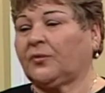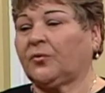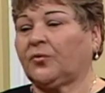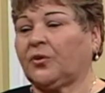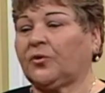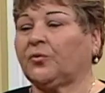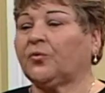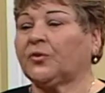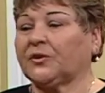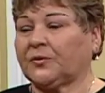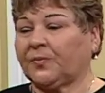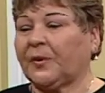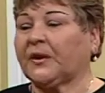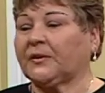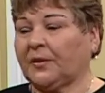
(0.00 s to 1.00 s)
You need to
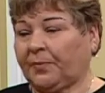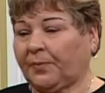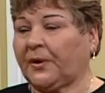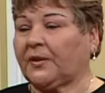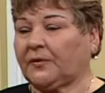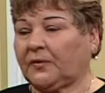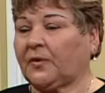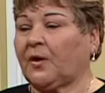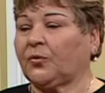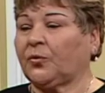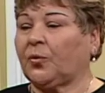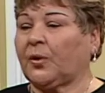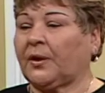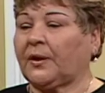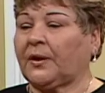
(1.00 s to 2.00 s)
respect the place
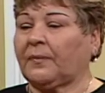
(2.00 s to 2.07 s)
you are in.